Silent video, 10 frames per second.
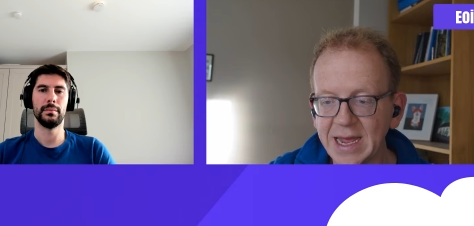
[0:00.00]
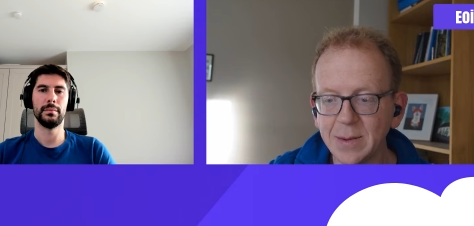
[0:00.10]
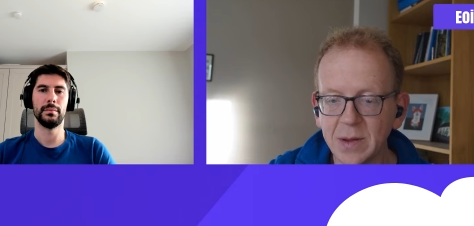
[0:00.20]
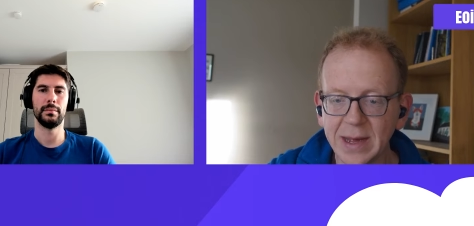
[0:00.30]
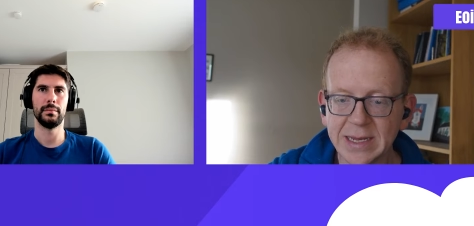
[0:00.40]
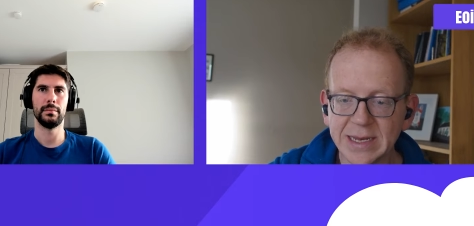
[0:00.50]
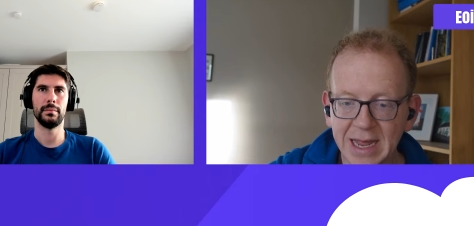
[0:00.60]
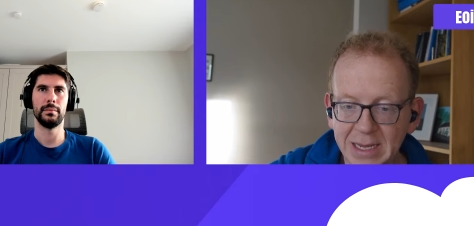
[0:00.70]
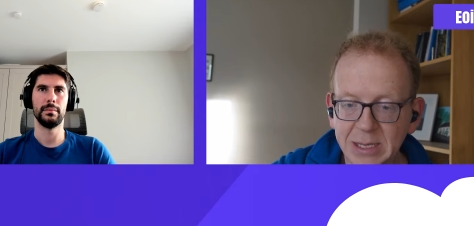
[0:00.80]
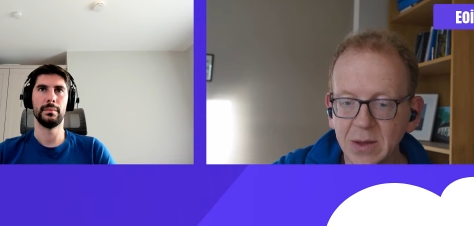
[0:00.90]
Speaker 1: AWS
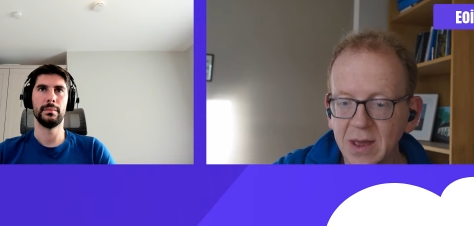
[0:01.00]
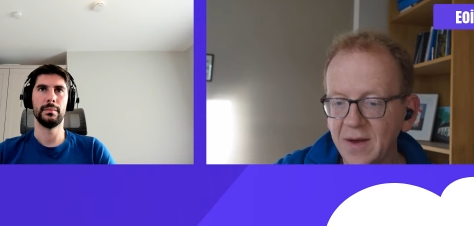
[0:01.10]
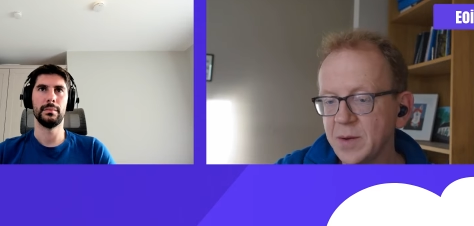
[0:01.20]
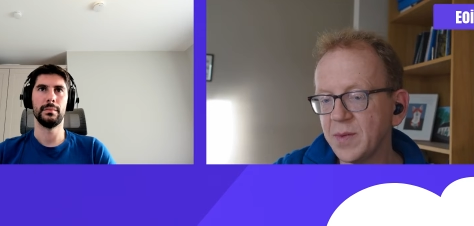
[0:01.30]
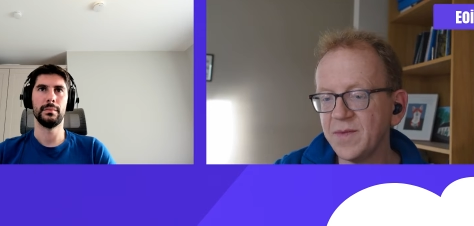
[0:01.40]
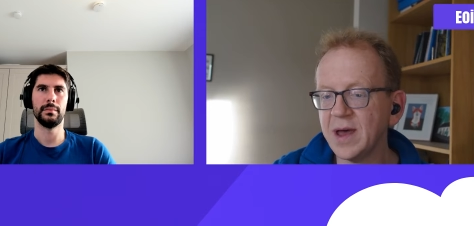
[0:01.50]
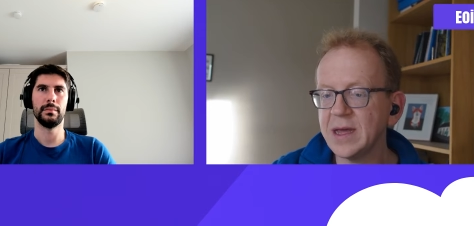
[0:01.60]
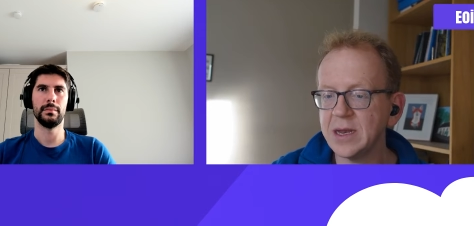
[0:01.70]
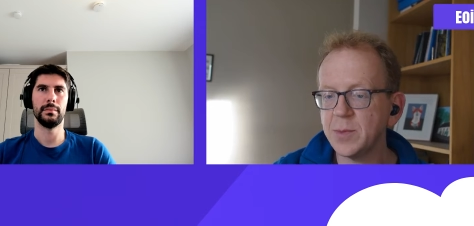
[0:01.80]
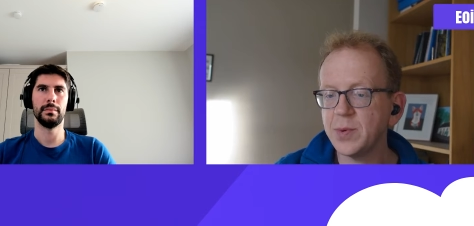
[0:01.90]
tells you you have to
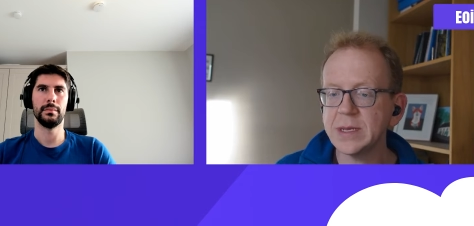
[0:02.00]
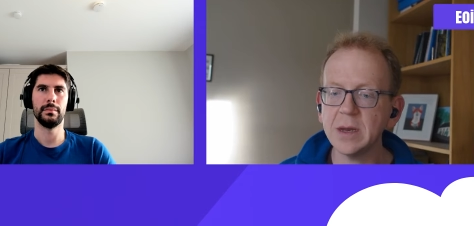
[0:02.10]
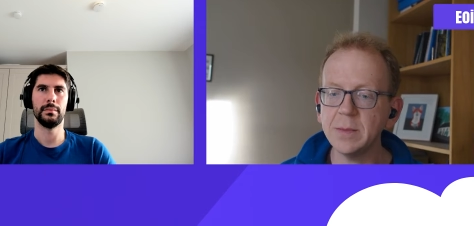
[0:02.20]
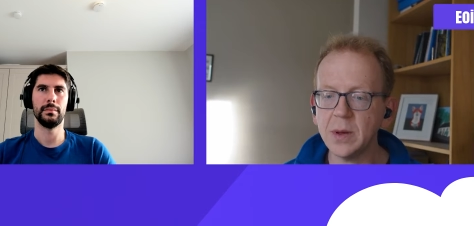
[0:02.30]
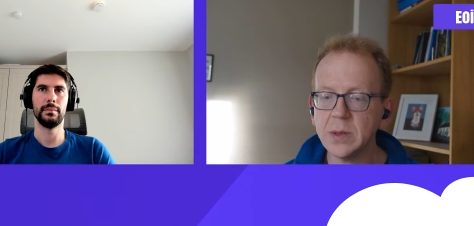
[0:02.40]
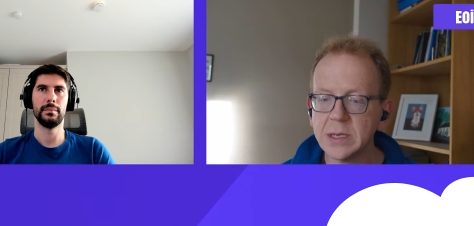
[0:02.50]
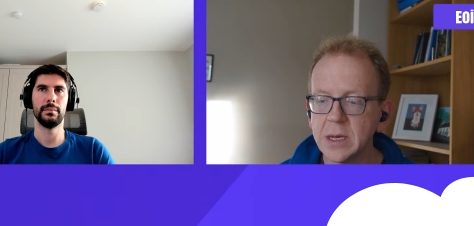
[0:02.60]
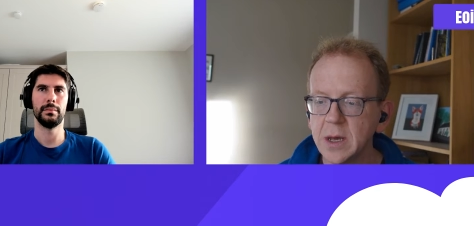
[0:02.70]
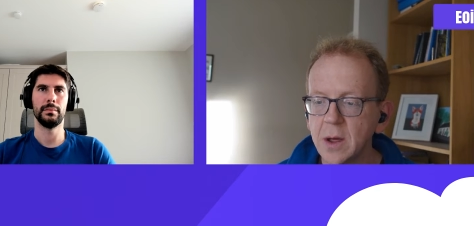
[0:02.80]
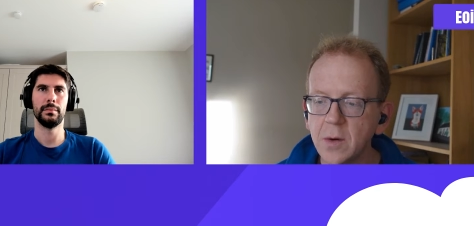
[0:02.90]
provide in your pre-signed post
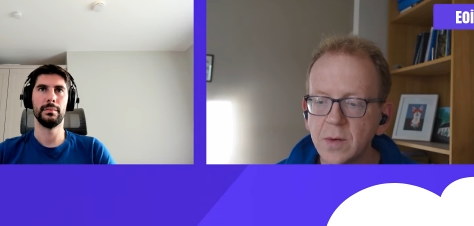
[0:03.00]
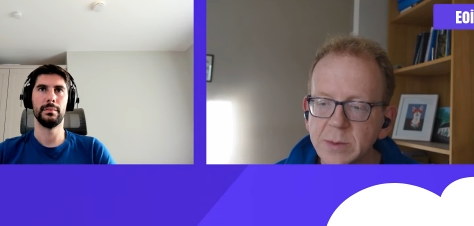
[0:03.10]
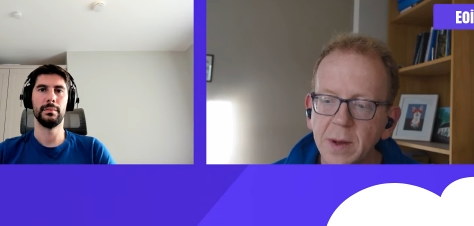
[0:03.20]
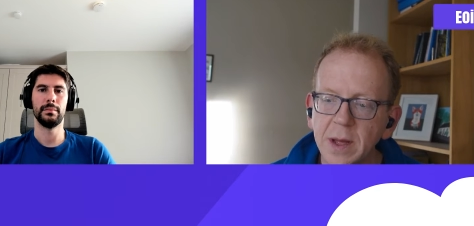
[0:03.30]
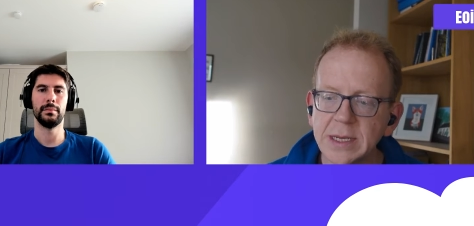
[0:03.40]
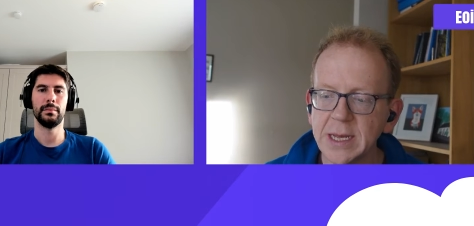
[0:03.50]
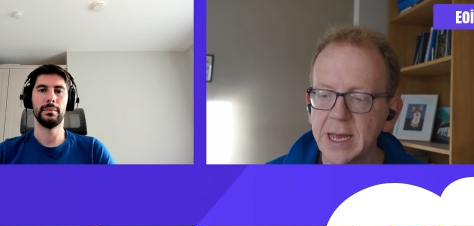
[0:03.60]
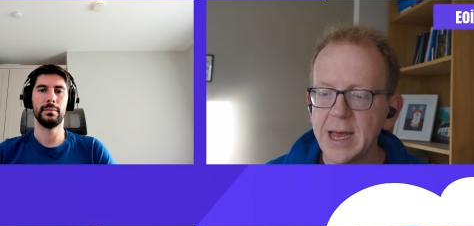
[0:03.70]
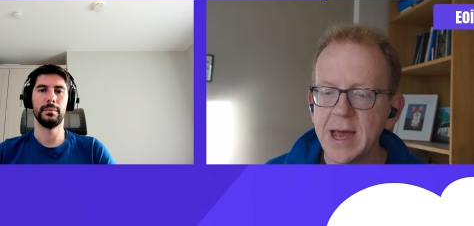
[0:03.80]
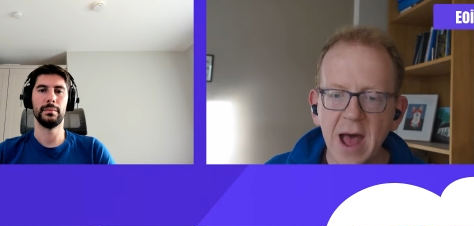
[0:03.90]
response,
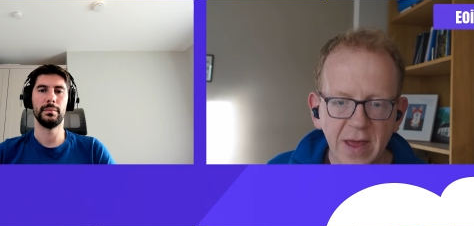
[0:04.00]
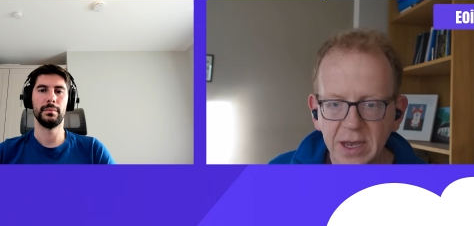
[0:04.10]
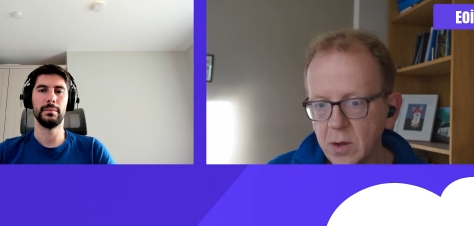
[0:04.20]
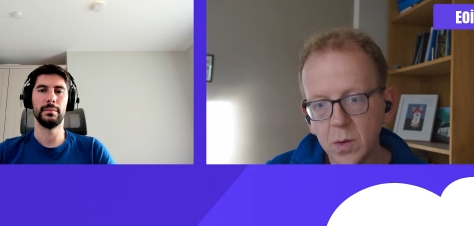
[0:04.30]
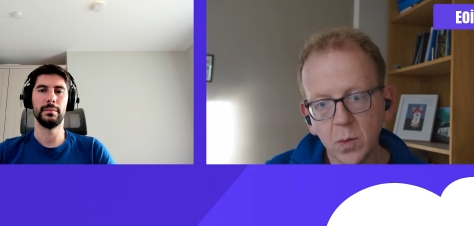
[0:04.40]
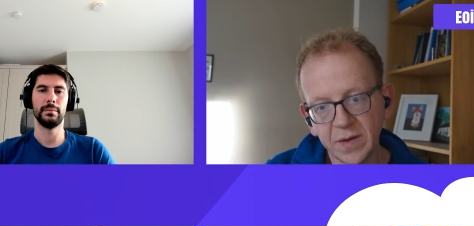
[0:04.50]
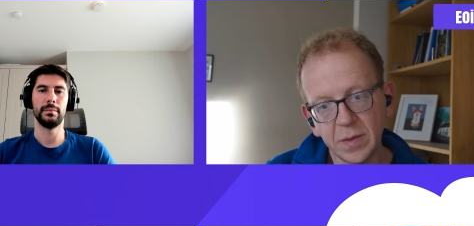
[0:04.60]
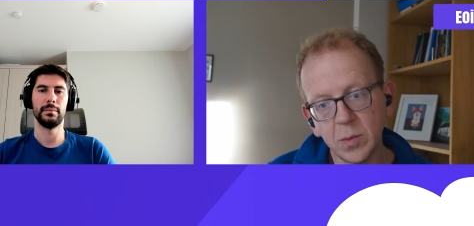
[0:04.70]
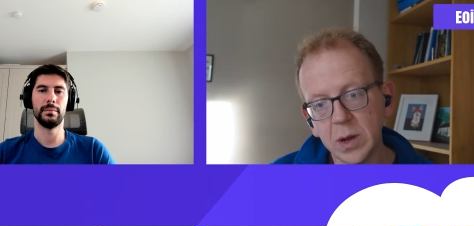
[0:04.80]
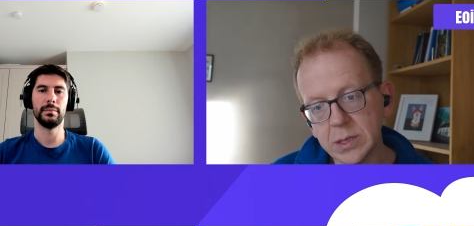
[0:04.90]
and then you one of
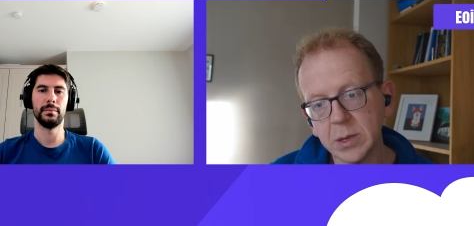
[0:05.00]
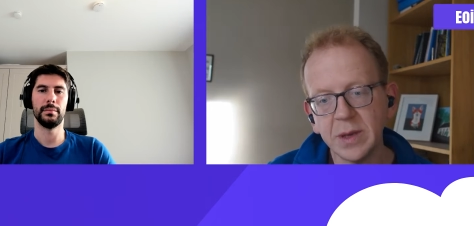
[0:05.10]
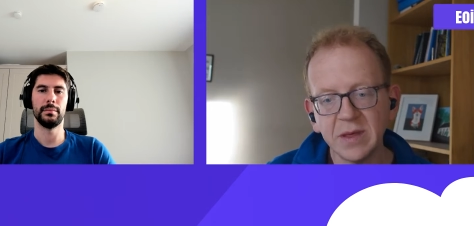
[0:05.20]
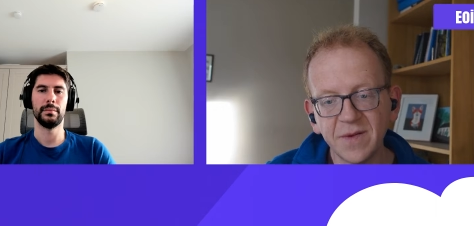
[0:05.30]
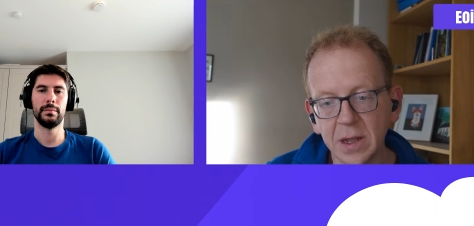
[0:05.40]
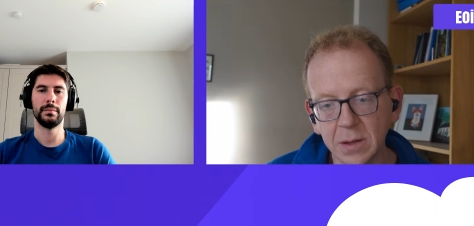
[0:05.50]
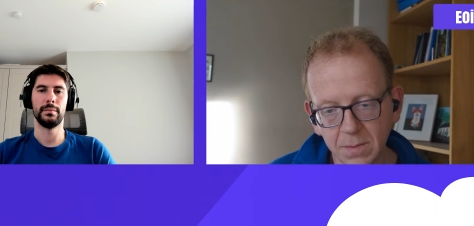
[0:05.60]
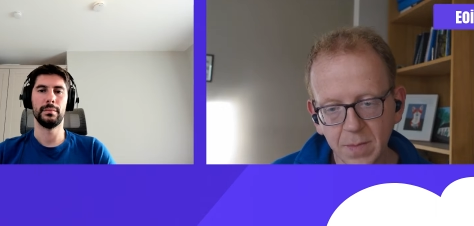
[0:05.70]
them will also be the file